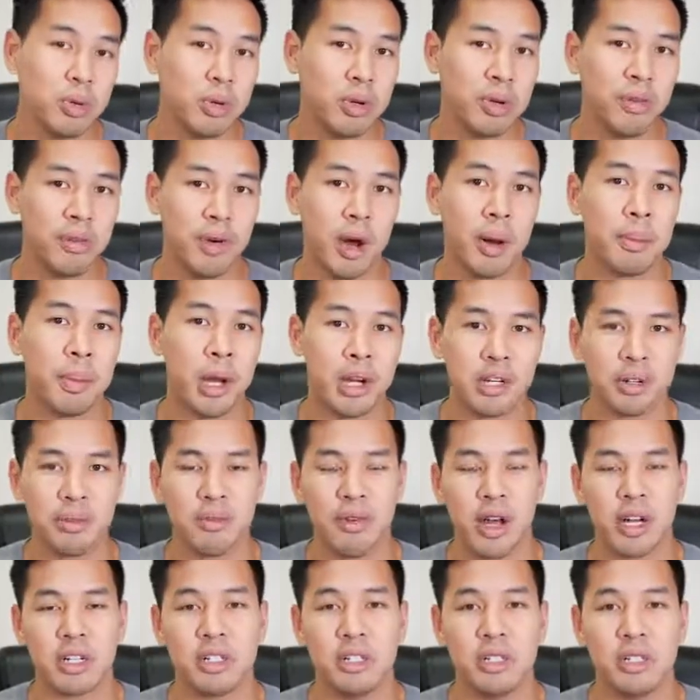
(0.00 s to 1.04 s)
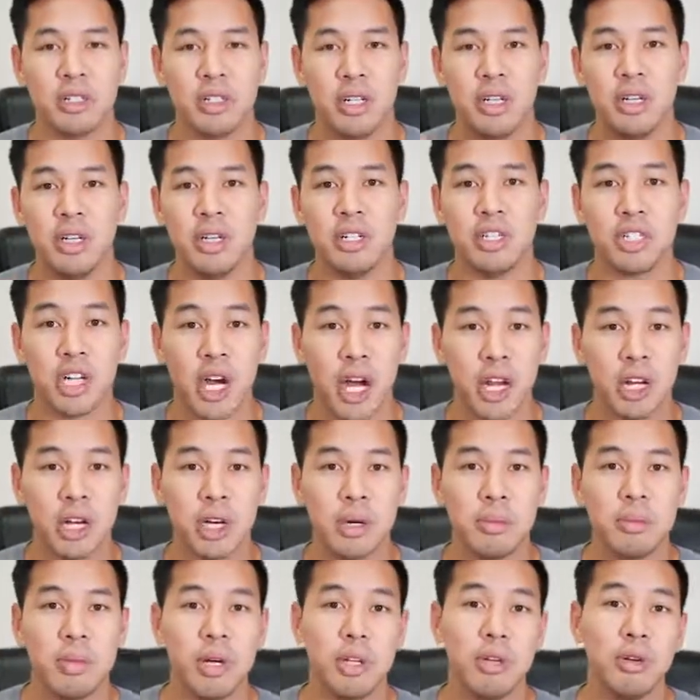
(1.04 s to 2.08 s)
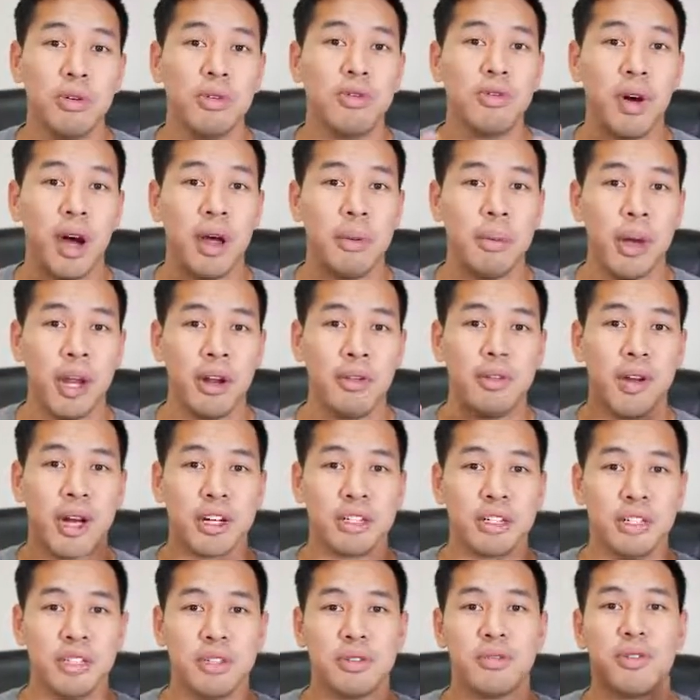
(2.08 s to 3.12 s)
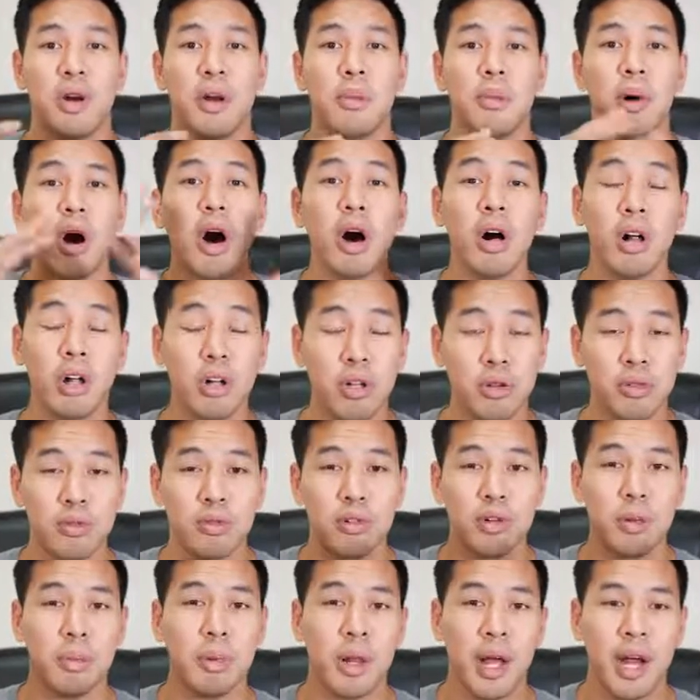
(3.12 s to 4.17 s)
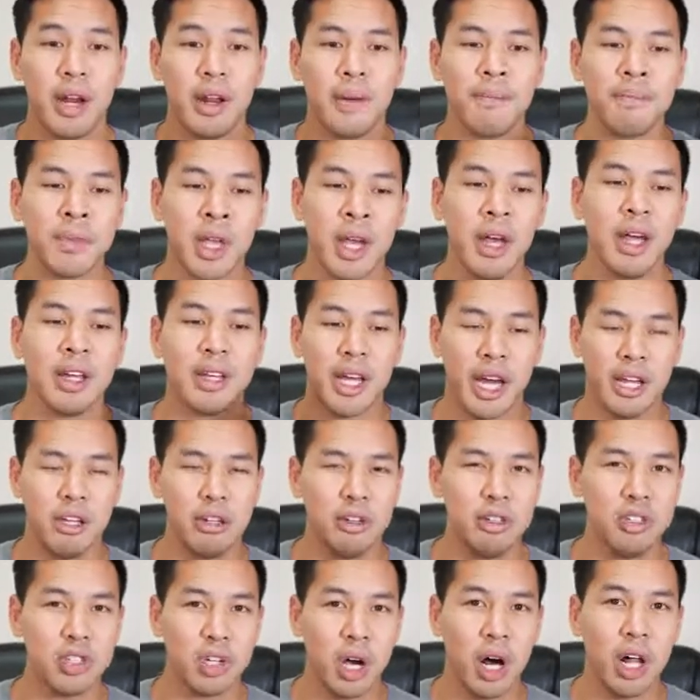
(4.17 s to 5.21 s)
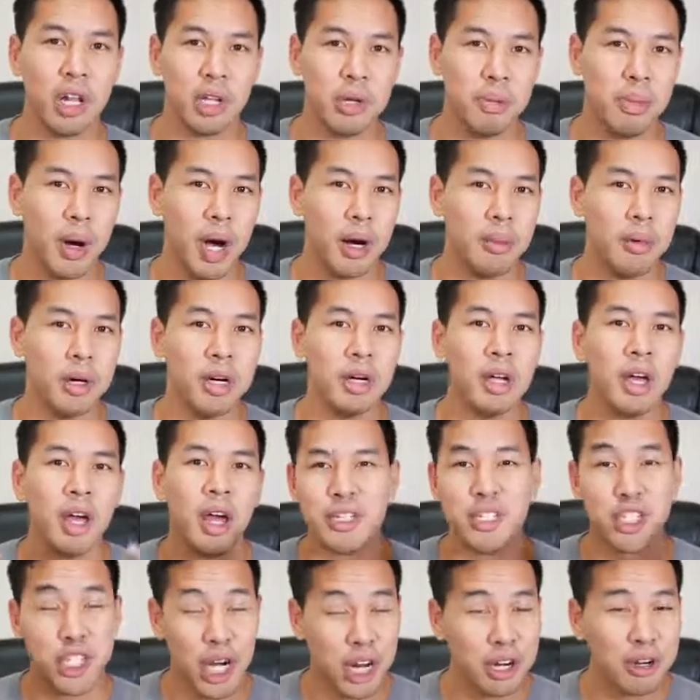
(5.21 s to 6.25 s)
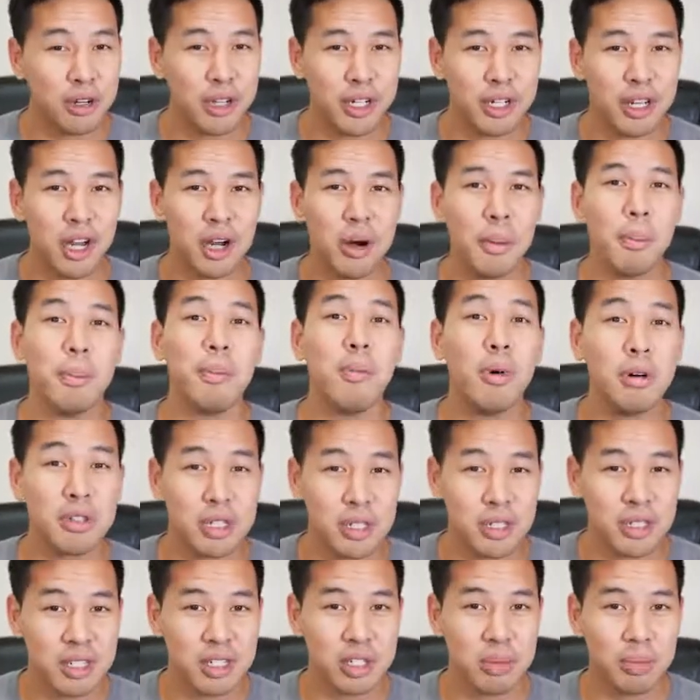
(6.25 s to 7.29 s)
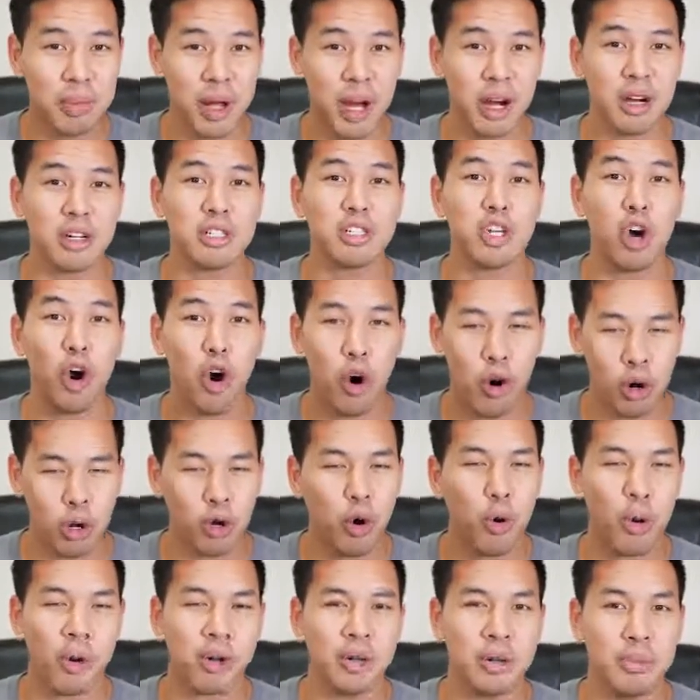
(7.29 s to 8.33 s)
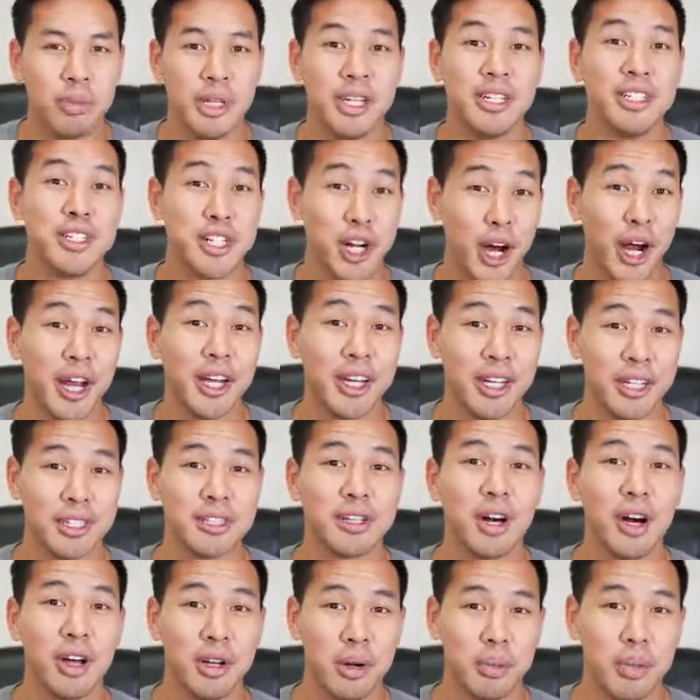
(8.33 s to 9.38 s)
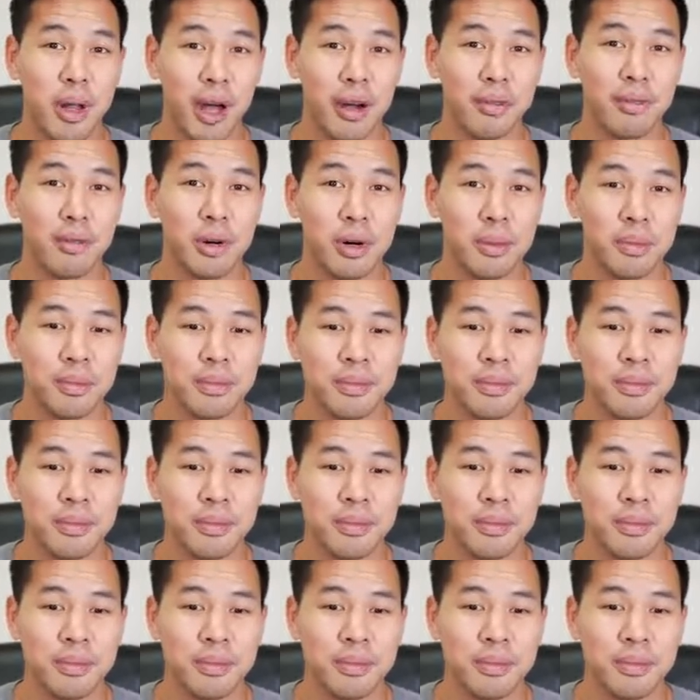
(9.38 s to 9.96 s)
will you find manufacturers in China, but you'll find manufacturers from all over the planet that use Alibaba. Generally though, most of the suppliers are going to be Chinese on the platform.